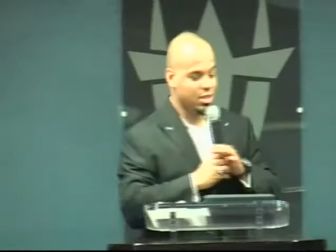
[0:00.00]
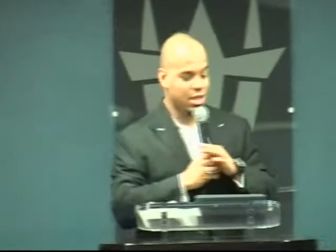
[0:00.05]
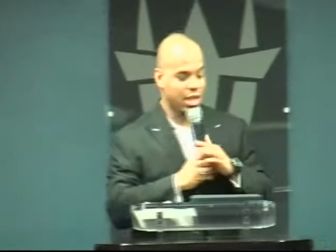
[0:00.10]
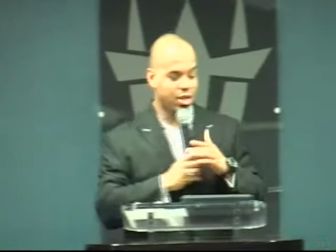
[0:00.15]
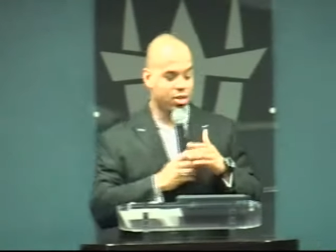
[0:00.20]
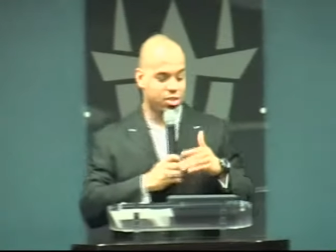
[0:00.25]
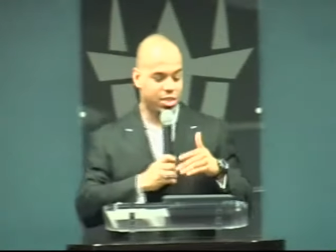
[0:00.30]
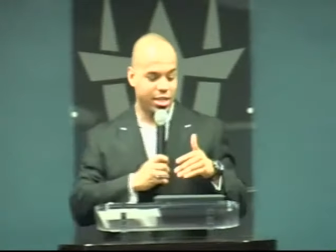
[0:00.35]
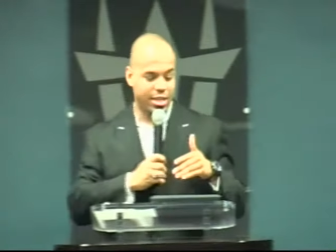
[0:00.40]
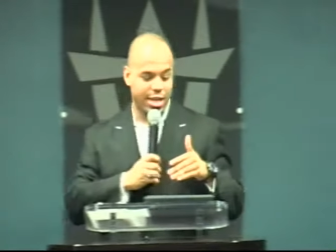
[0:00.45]

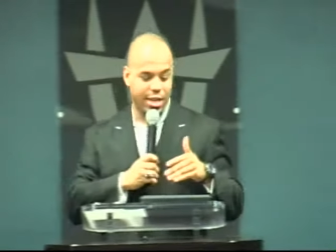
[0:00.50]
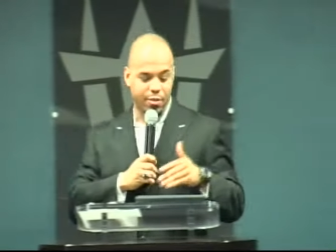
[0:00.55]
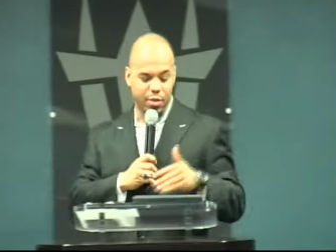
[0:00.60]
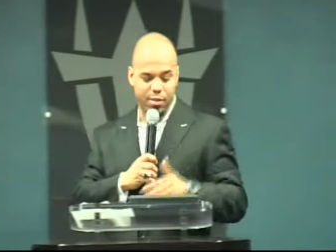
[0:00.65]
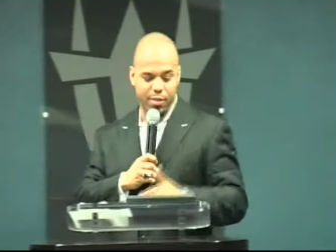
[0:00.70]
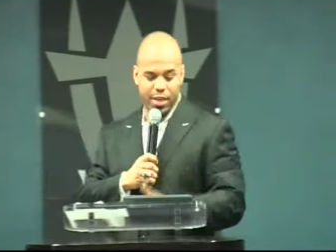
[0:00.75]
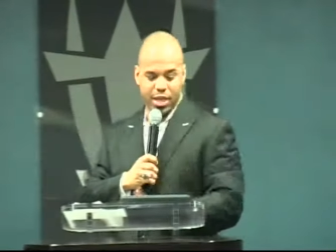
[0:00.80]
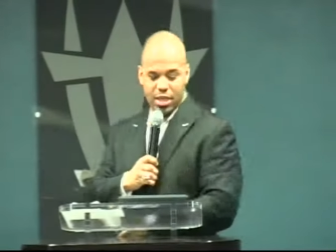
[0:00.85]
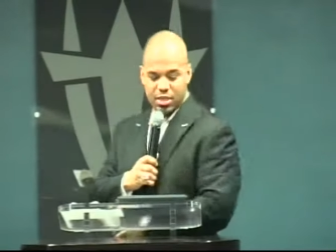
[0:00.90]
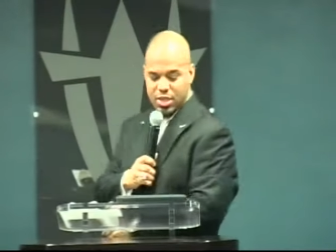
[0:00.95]
here's the enigma
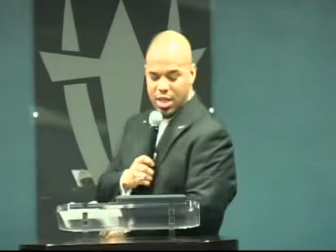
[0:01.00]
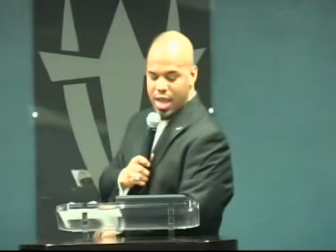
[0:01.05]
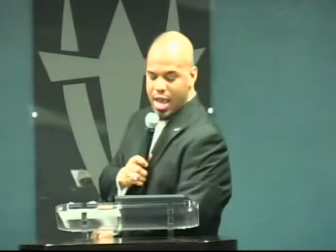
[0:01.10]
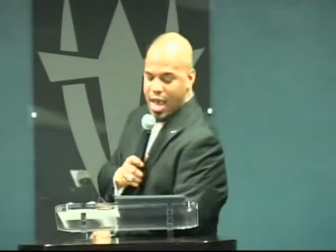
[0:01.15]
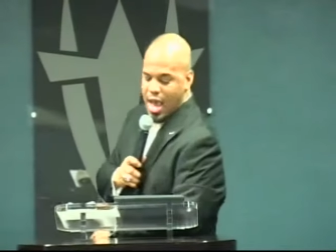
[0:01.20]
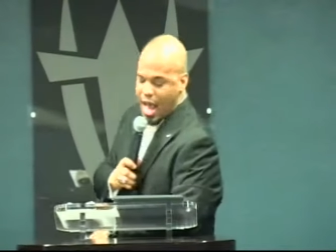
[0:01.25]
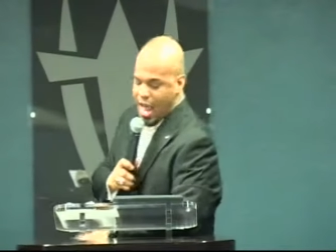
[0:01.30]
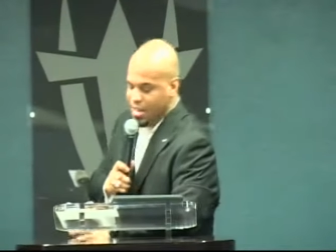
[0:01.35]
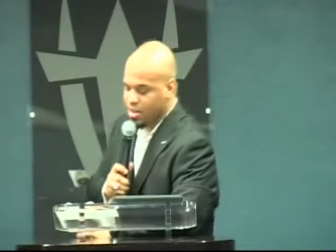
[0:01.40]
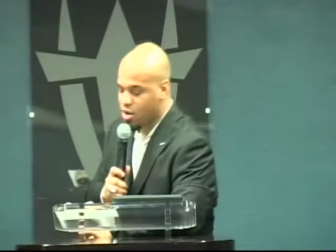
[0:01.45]
because
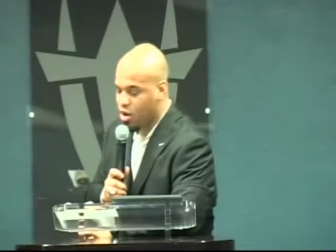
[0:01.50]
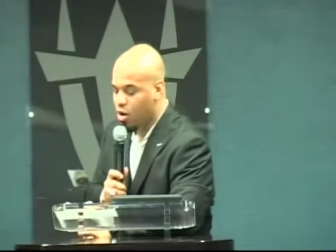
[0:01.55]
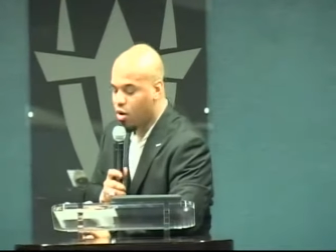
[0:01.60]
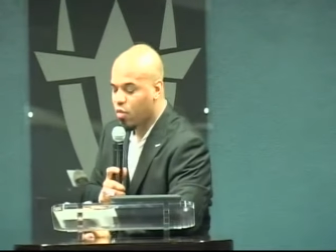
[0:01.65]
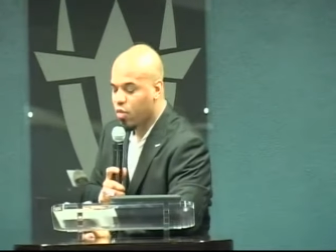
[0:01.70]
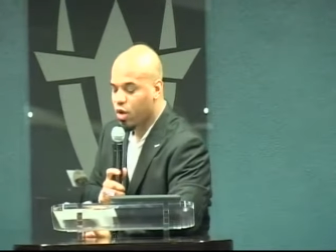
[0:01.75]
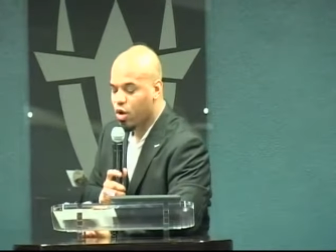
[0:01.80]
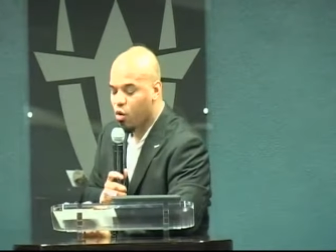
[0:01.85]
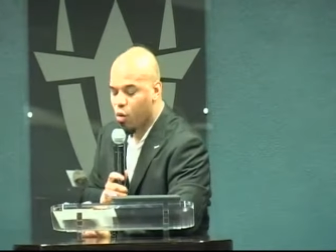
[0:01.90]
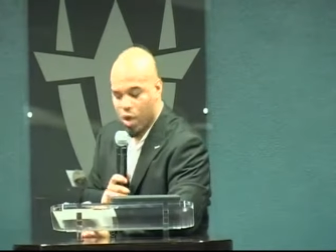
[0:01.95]
I know
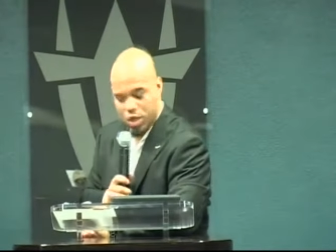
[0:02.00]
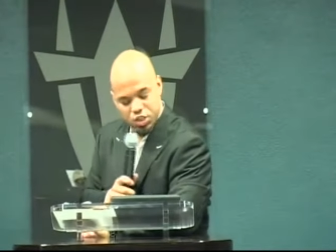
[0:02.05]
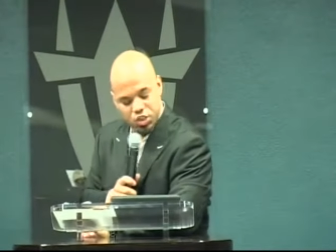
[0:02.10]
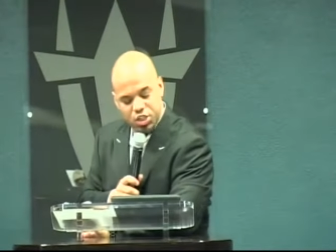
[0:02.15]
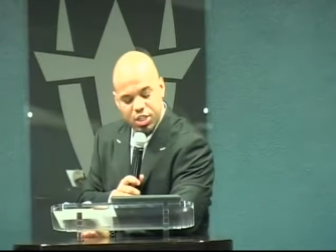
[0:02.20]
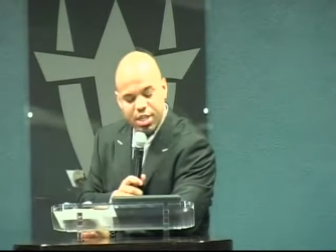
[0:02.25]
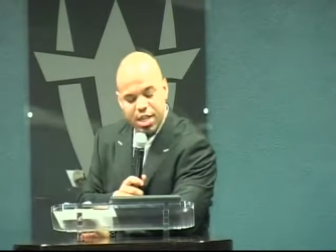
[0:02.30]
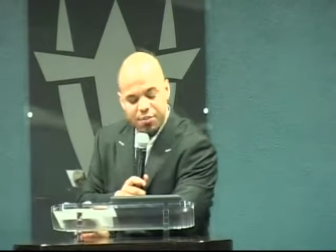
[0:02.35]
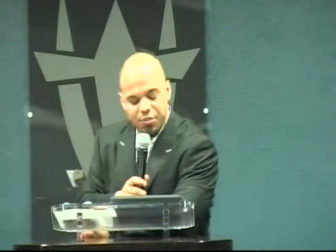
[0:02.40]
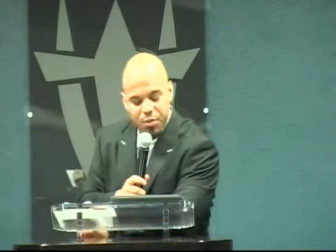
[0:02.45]
the
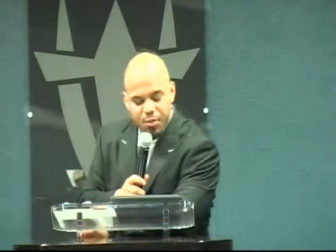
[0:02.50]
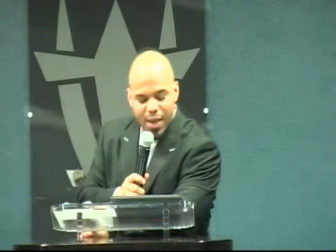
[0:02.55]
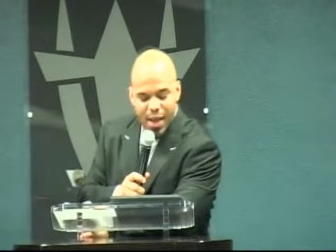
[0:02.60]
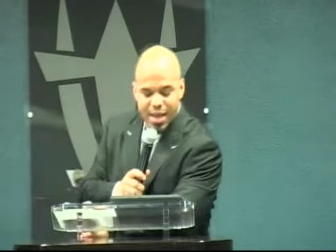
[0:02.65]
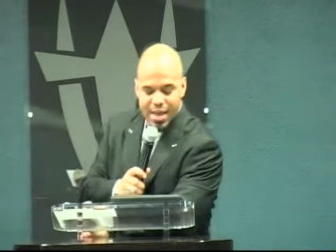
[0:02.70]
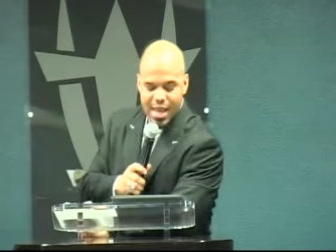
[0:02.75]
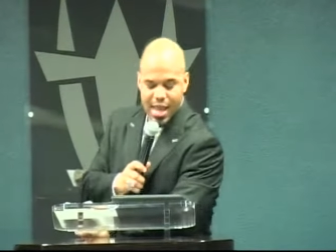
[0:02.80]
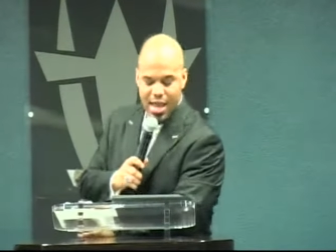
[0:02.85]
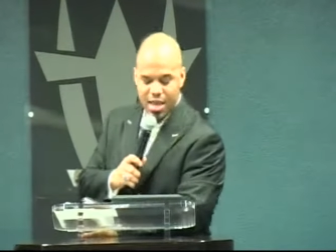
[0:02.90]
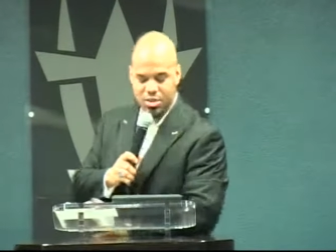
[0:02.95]
question
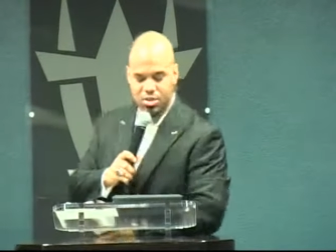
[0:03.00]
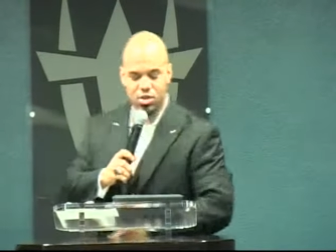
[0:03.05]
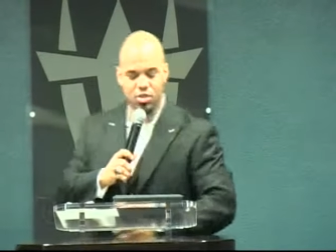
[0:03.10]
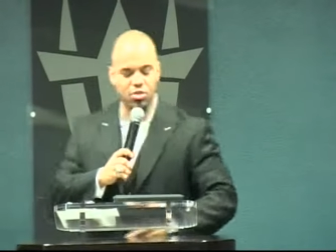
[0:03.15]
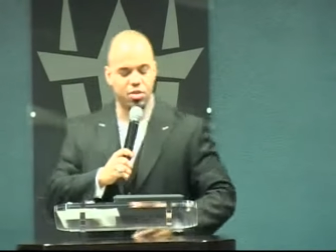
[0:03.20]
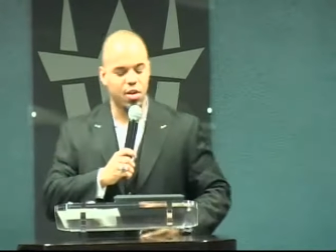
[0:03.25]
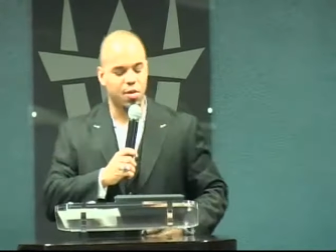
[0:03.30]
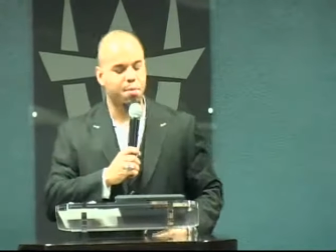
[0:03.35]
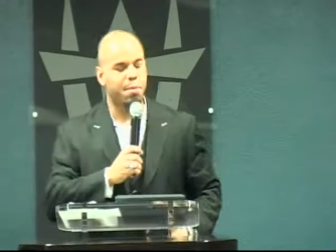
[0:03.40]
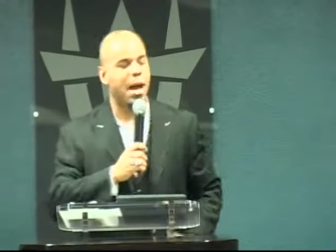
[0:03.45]
everybody has
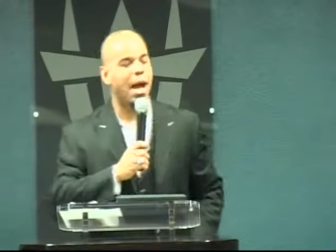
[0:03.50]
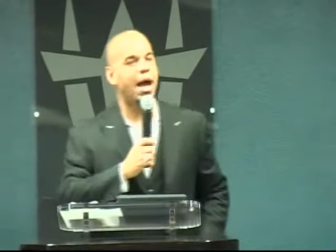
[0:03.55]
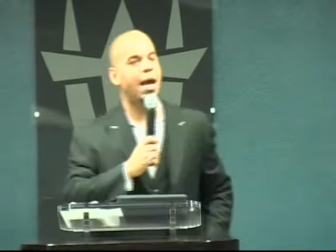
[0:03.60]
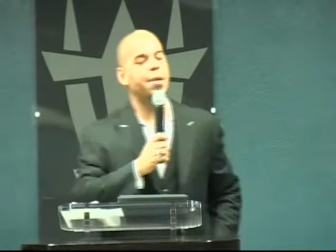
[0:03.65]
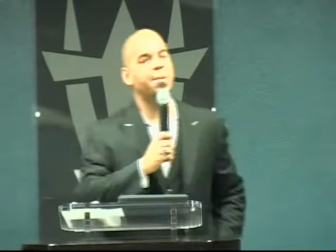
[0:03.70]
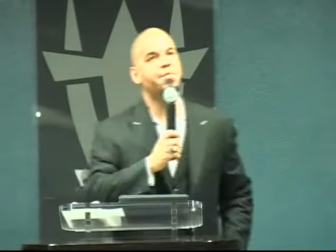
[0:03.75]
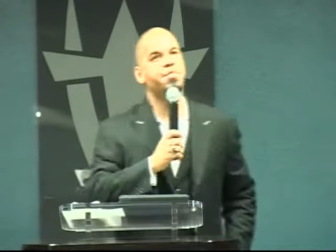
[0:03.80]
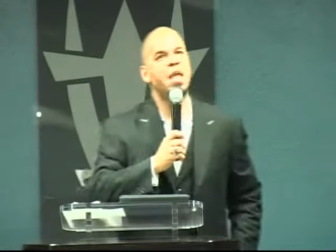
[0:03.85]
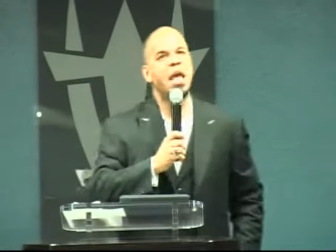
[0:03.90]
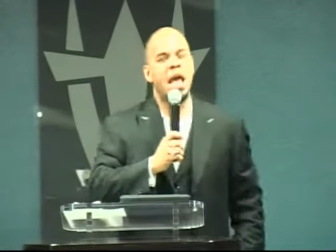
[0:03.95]
on their
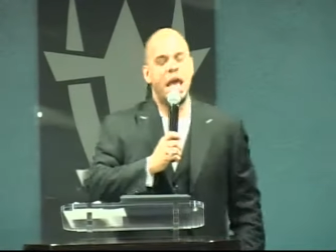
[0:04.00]
mind